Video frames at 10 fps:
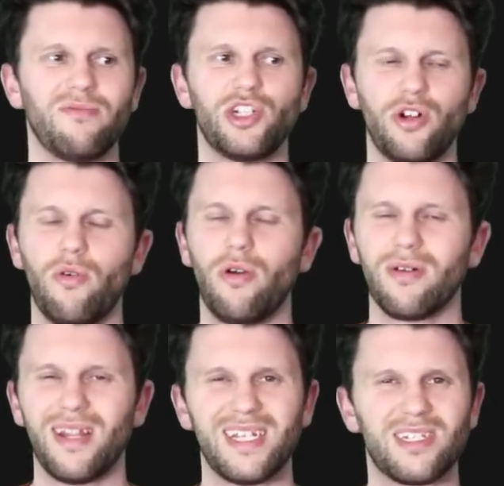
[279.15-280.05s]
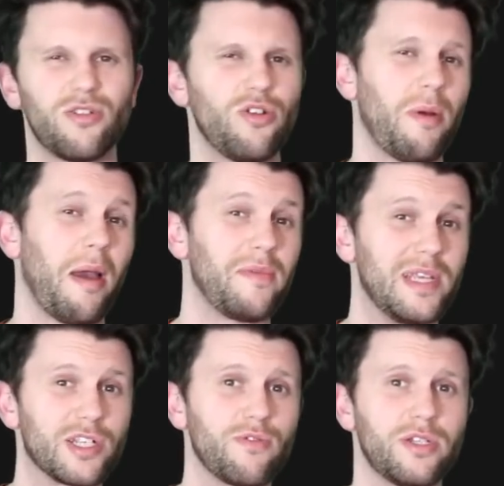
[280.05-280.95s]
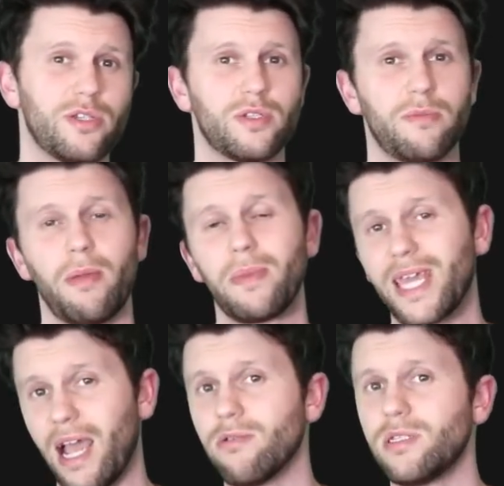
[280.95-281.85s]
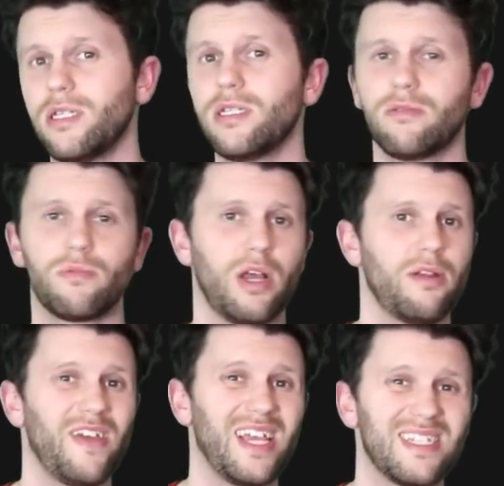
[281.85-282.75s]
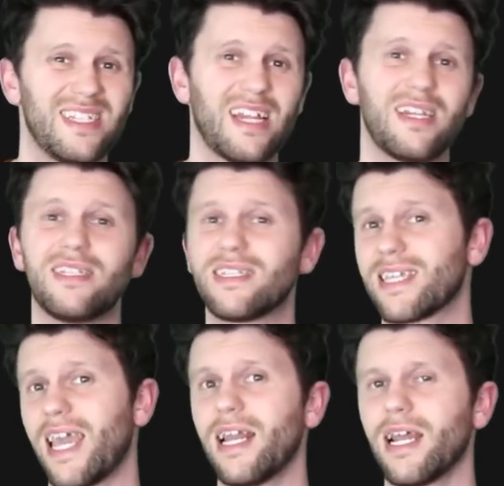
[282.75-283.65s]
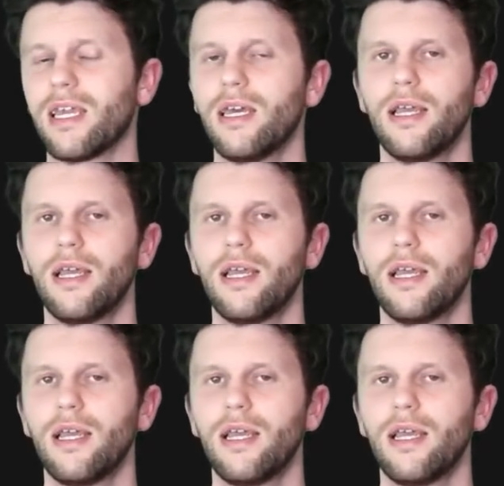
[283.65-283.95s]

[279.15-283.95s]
do you know what, let's do away with these crystals and maybe guarantee some kind of extended scaling.